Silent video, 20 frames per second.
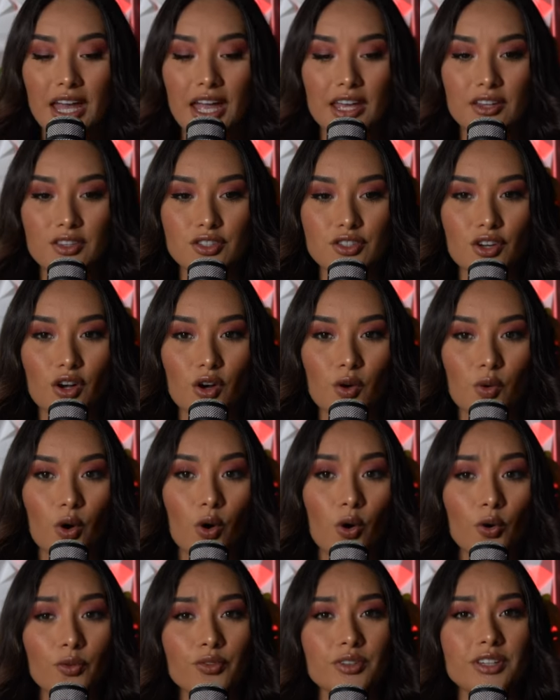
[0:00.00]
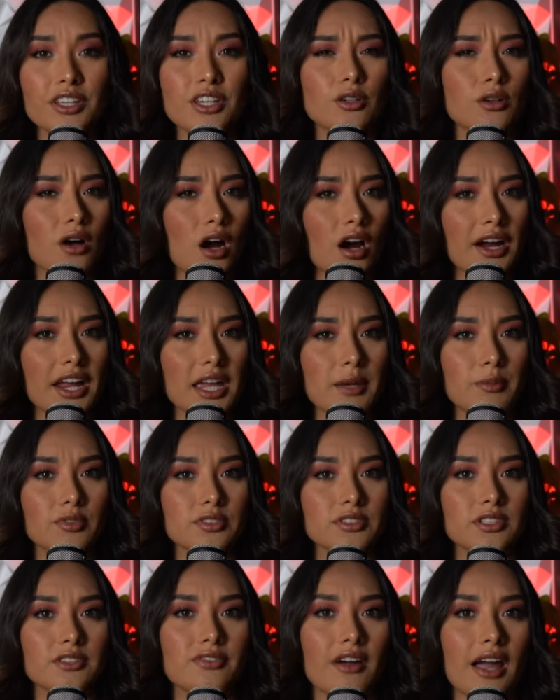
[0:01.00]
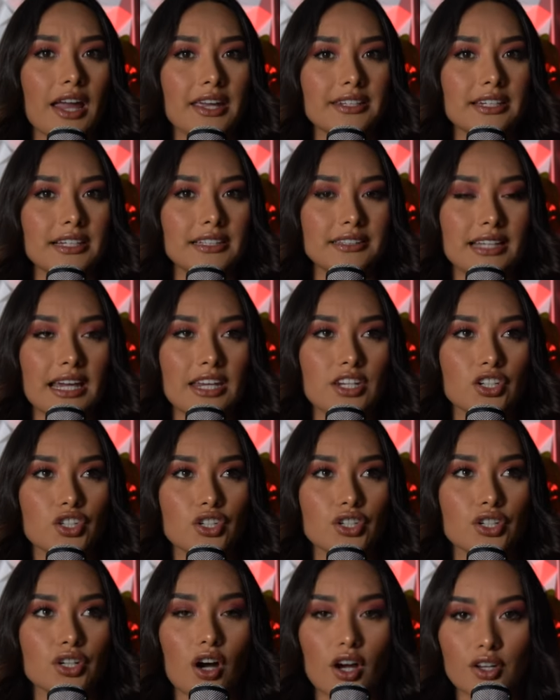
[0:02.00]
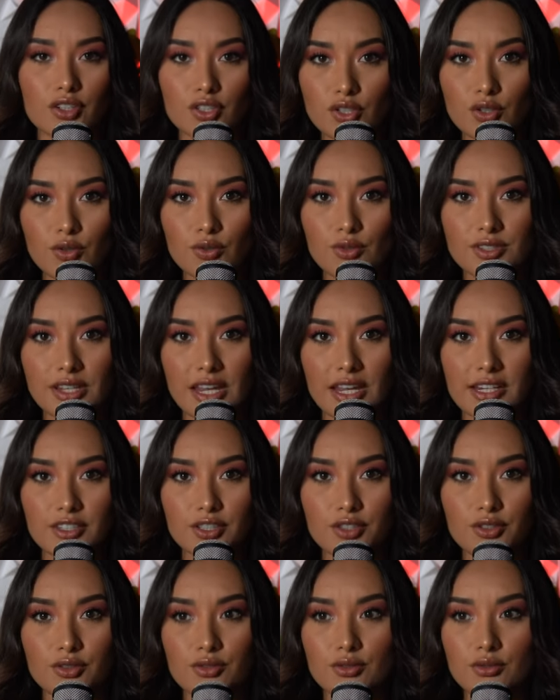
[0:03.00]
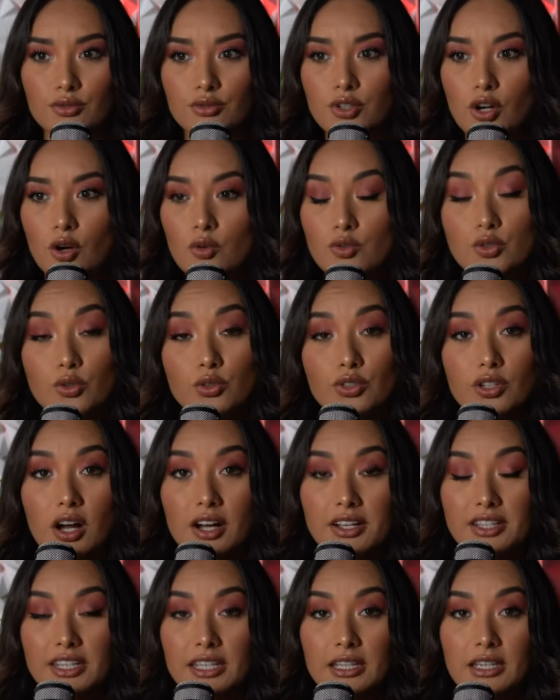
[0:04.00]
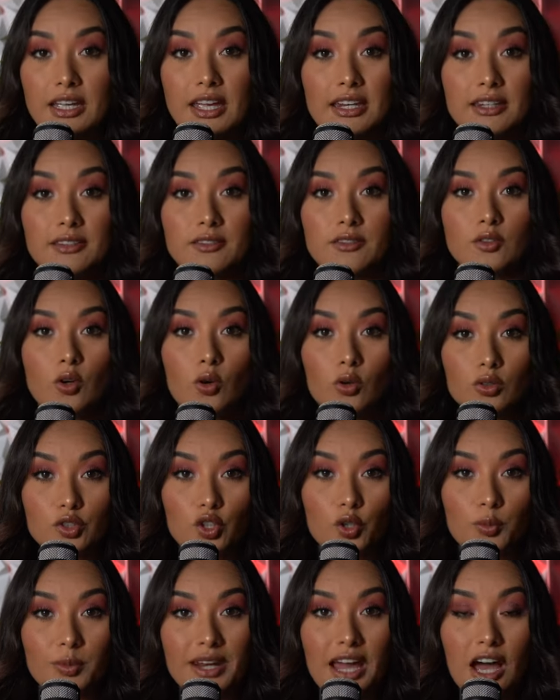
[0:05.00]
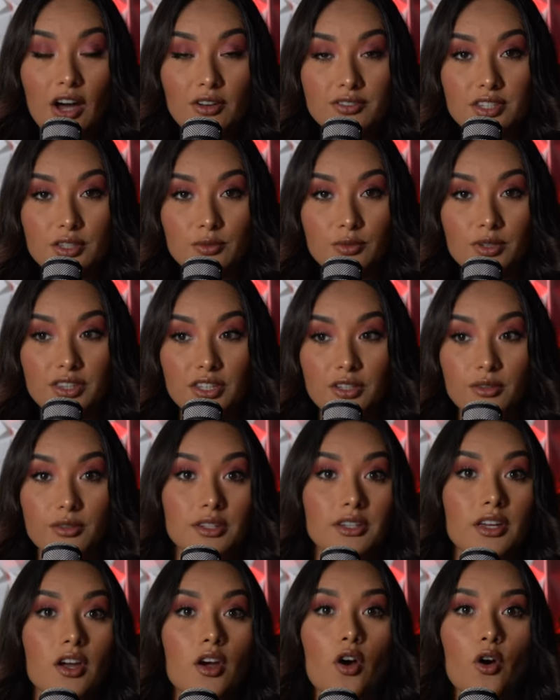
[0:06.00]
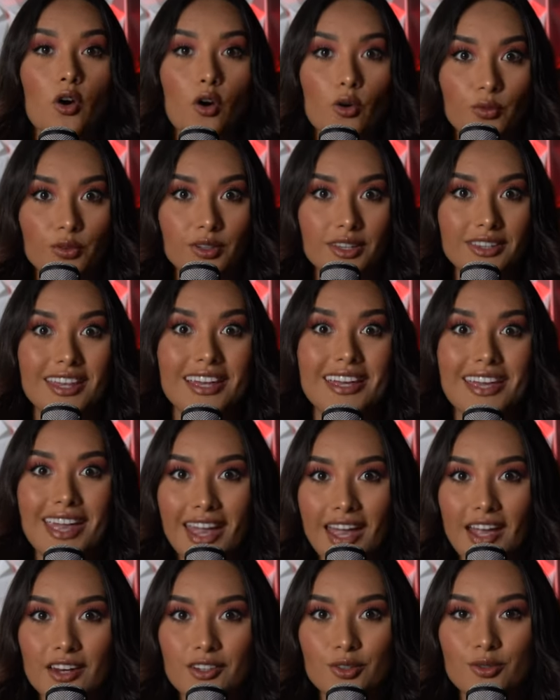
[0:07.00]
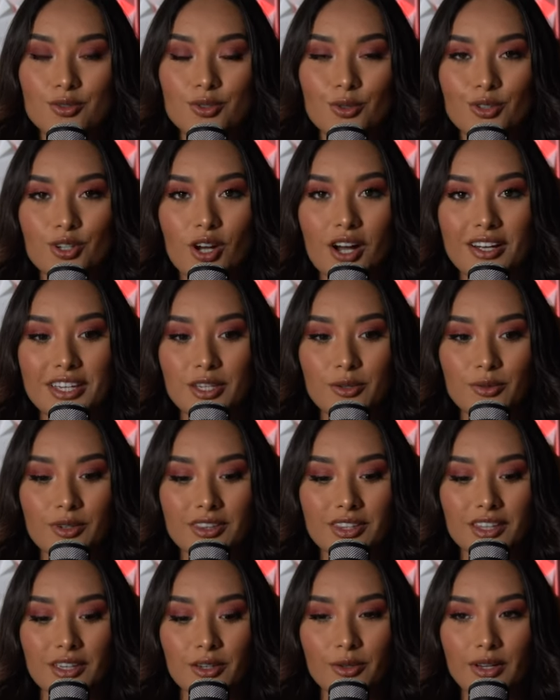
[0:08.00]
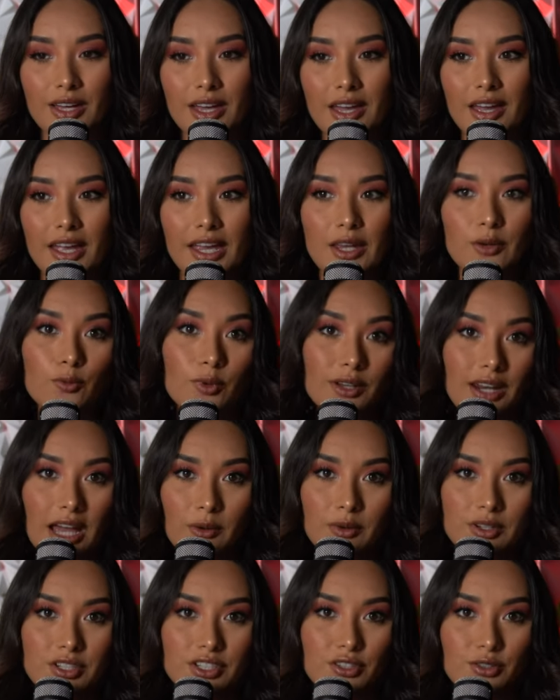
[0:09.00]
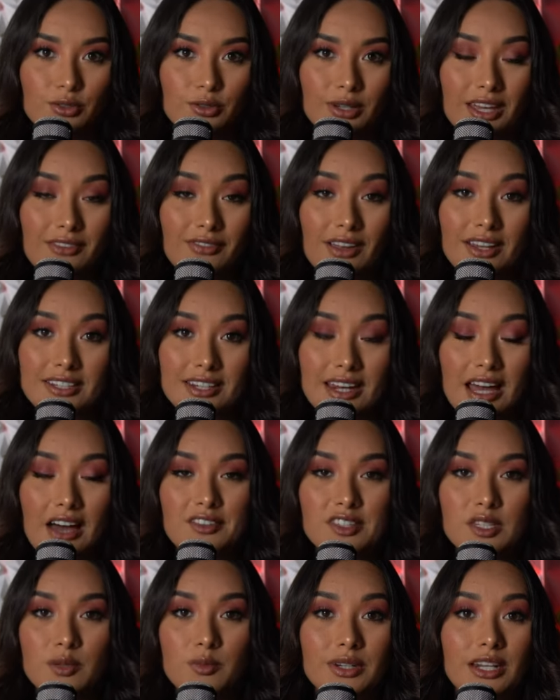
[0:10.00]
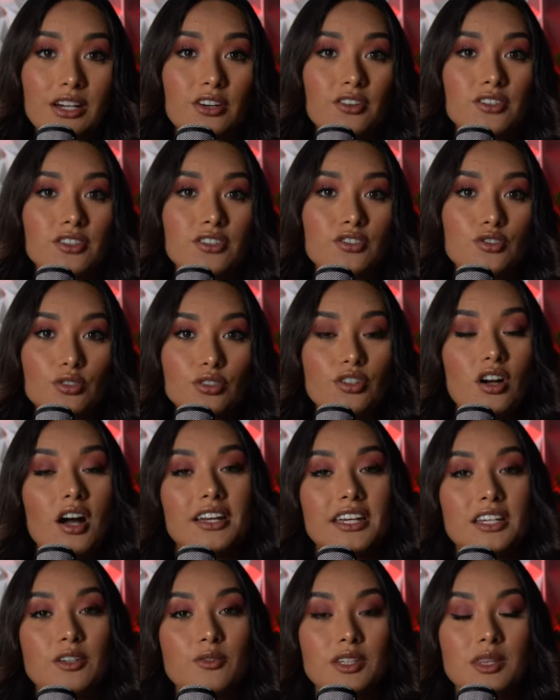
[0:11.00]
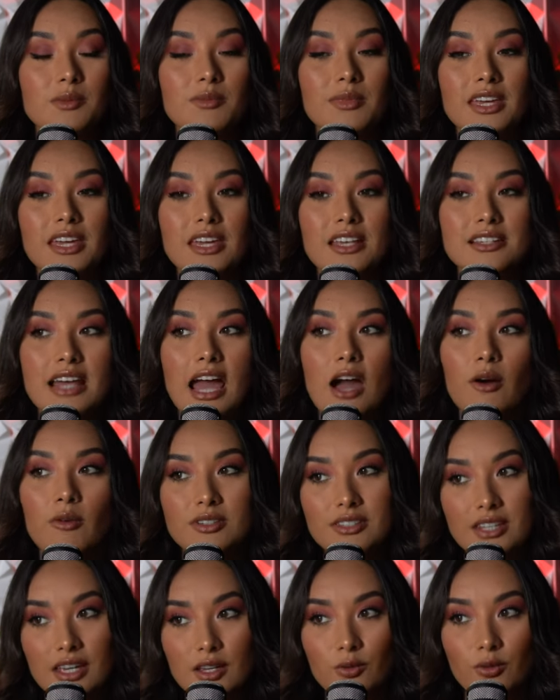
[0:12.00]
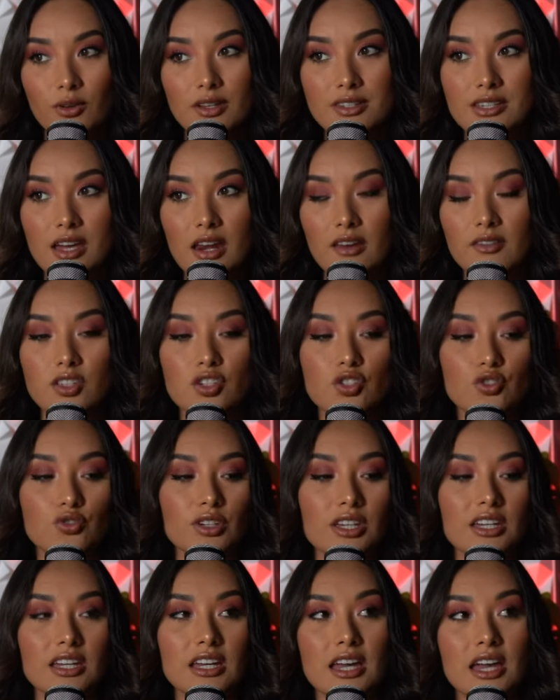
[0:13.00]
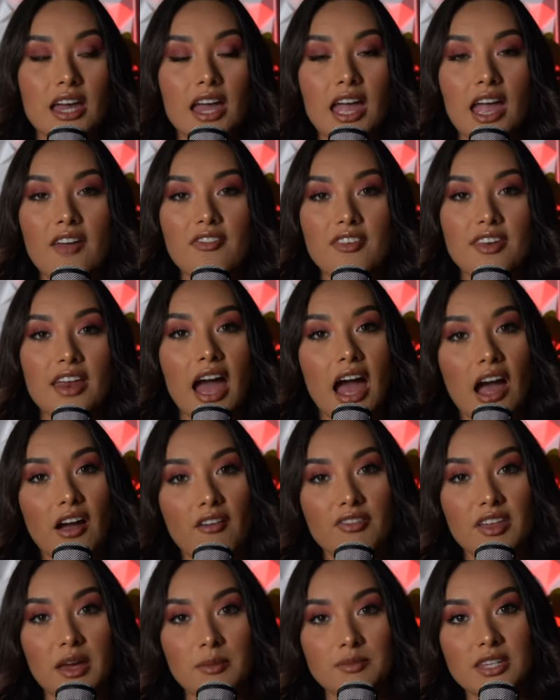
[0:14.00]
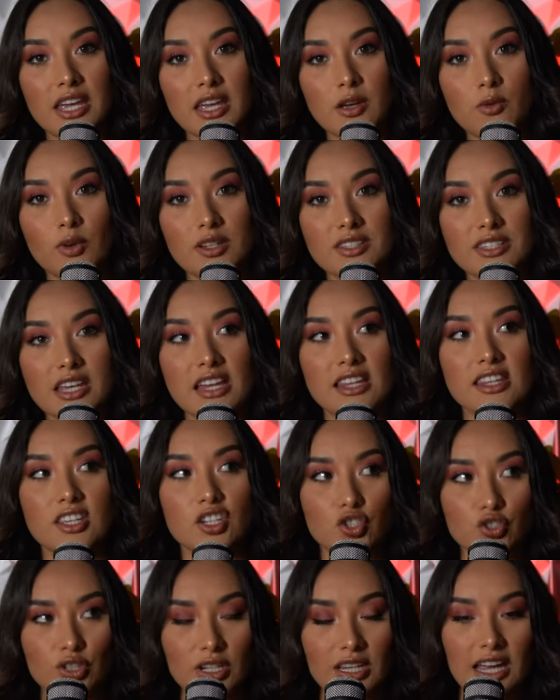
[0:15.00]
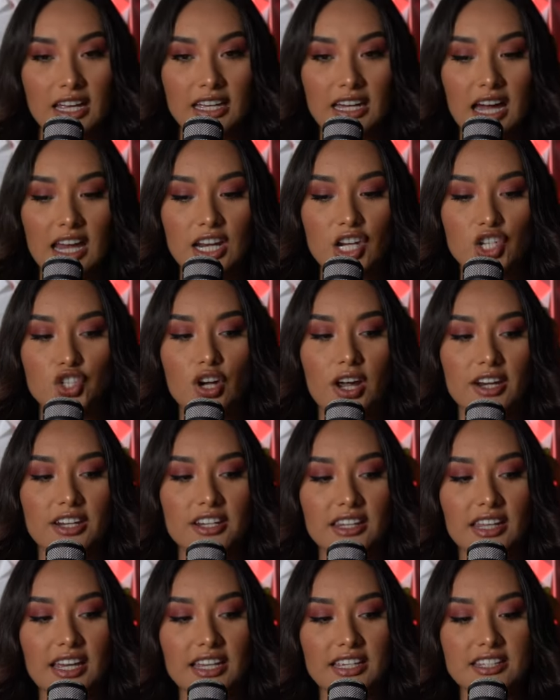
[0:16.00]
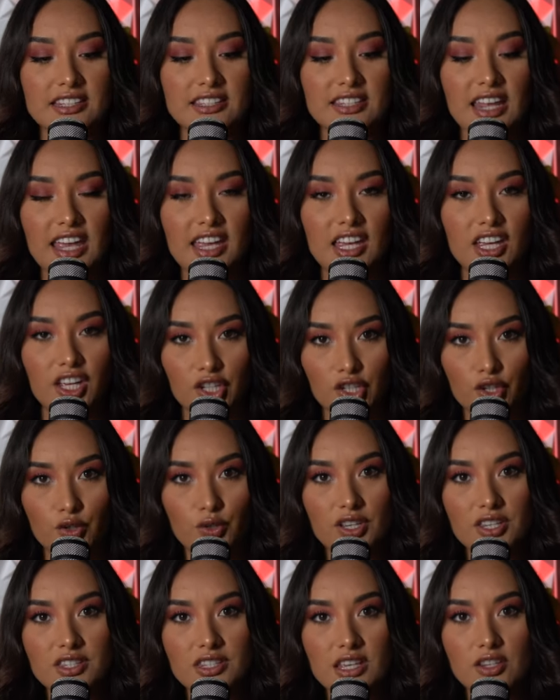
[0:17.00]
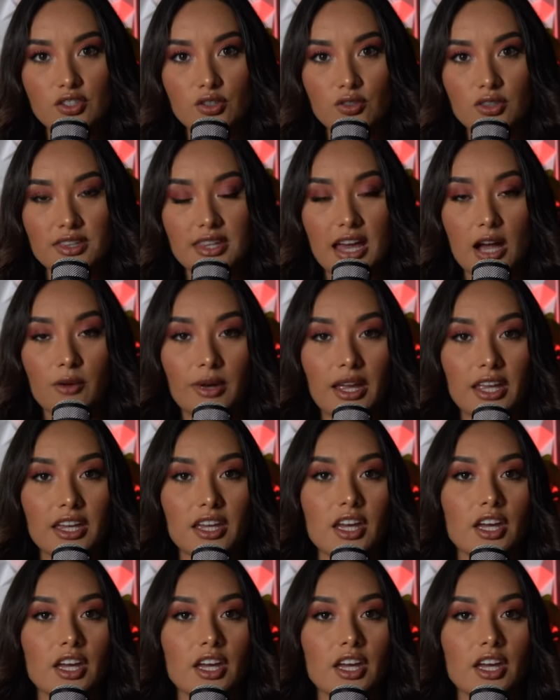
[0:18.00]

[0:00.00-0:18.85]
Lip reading: And so hopefully you are able to find a lender on Tuesday to go door knocking and hold the open houses with you, and hopefully they can go door knocking with you. And what I would do if I did have someone else door knocking with me is I would take one side of the street and then have them take one side of the street and kind of try to like stay in unison. So then that way,